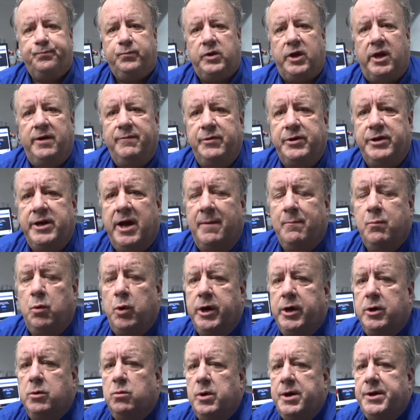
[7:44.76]
every time we
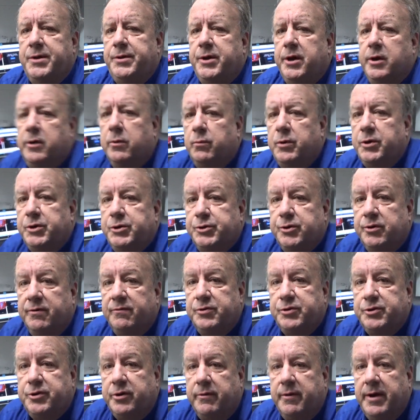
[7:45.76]
go in there and we
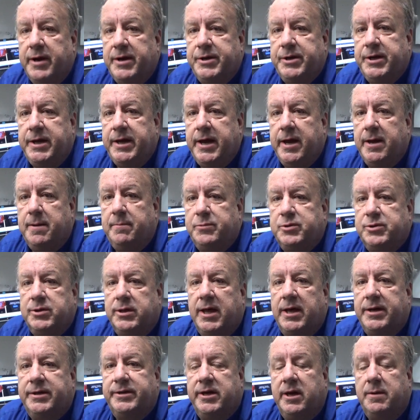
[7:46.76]
service our ATMs, a
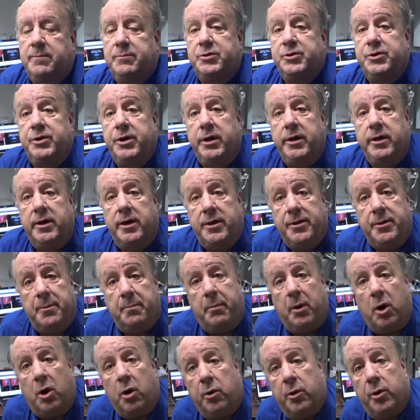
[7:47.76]
lot of times the
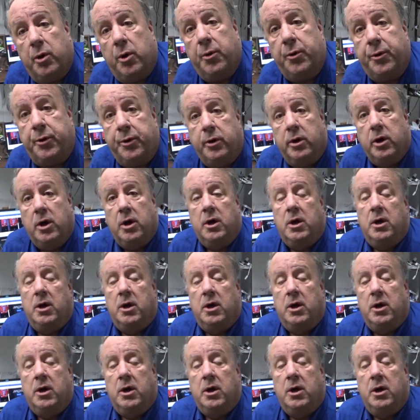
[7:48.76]
bar owner